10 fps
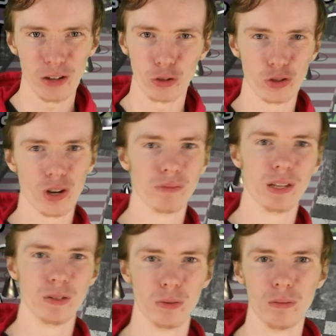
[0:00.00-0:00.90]
Ender shoved
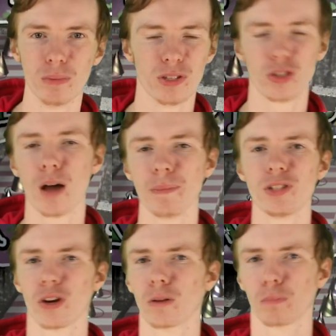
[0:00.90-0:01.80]
into him, but
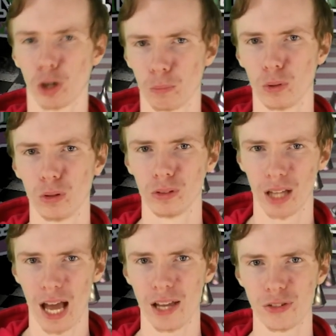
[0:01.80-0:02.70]
zombies aren't purple,
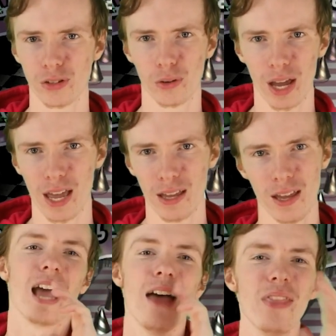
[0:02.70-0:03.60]
guys,
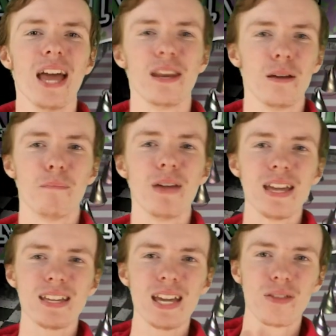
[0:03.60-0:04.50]
okay? And then
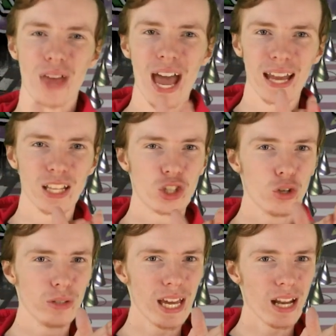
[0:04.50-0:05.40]
making that
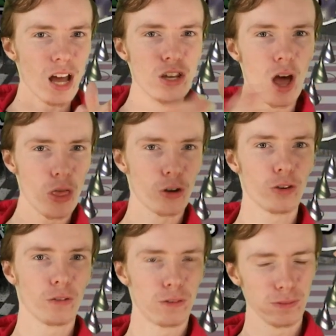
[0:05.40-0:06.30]
into yet
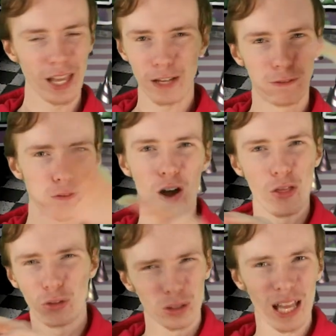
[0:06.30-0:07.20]
another, like,
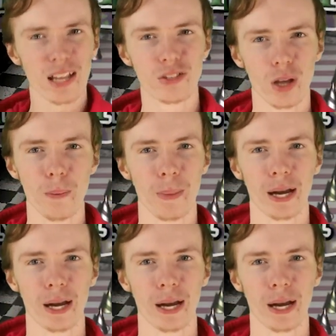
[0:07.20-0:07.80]
father-like son